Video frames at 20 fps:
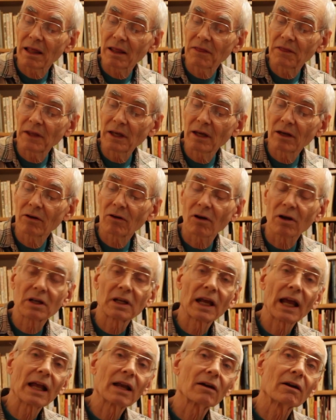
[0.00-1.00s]
Theodore
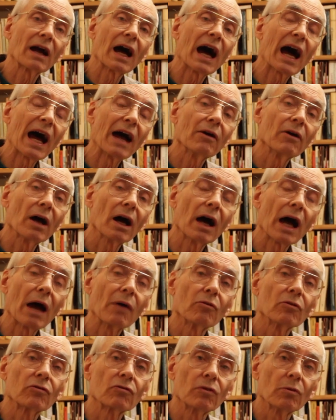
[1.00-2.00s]
Taylor, I
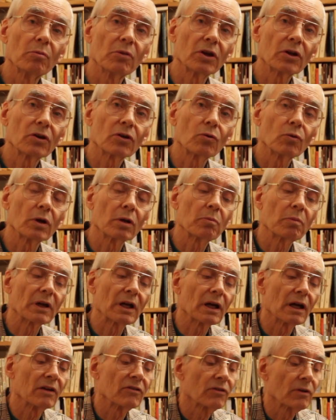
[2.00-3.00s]
was familiar with
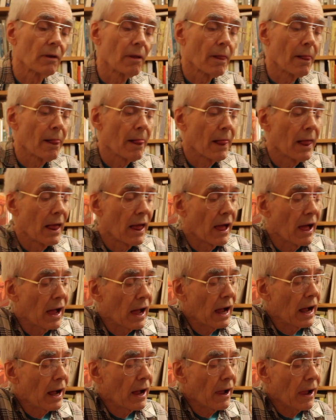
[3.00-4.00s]
because
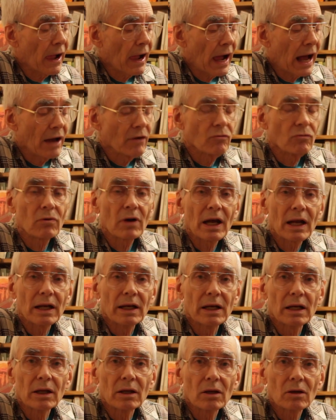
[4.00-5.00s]
I'd
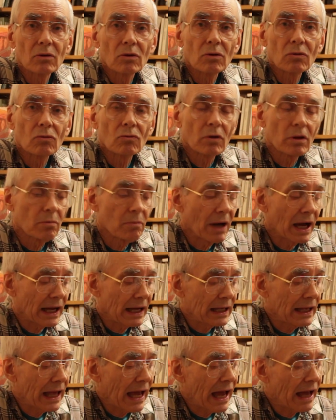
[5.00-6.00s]
read with my
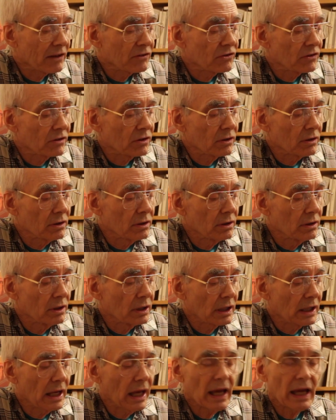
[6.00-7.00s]
class
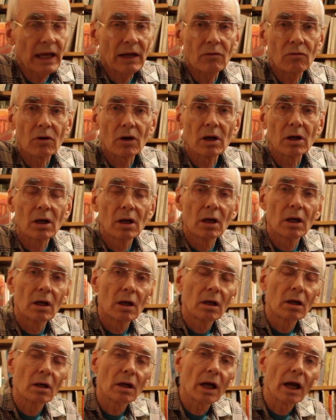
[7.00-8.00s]
the K, where
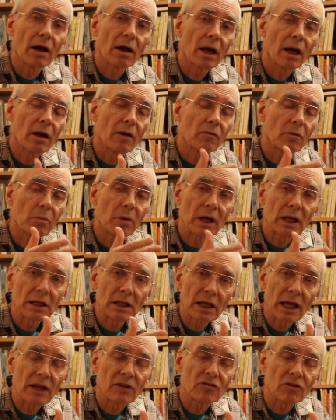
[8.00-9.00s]
everybody
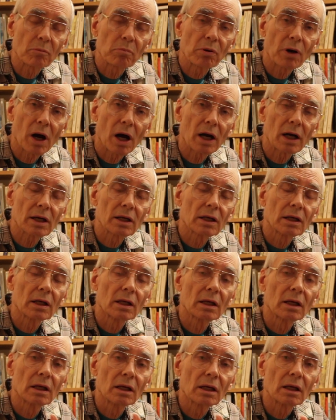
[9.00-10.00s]
takes a part
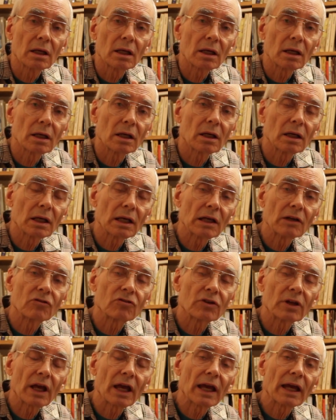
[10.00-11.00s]

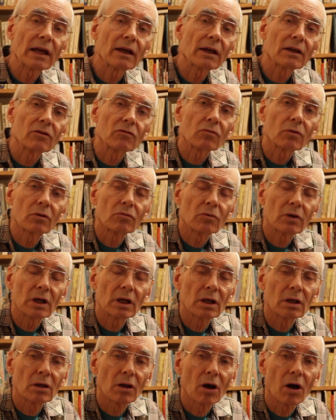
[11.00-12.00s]
each day as we
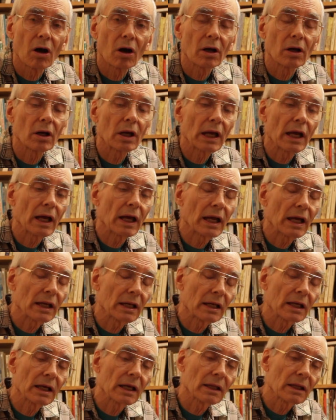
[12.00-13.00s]
read along,
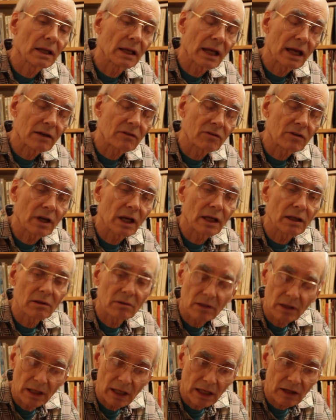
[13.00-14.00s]
and the next day,
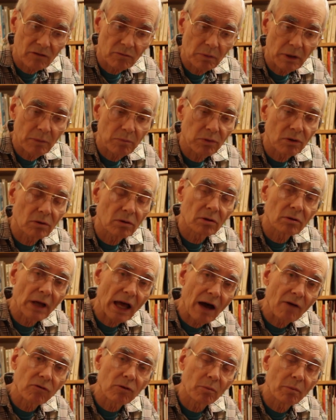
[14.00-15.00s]
the next people
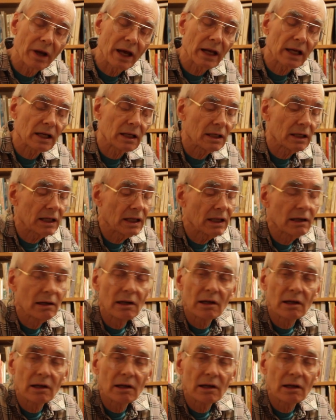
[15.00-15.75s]
alphabetically.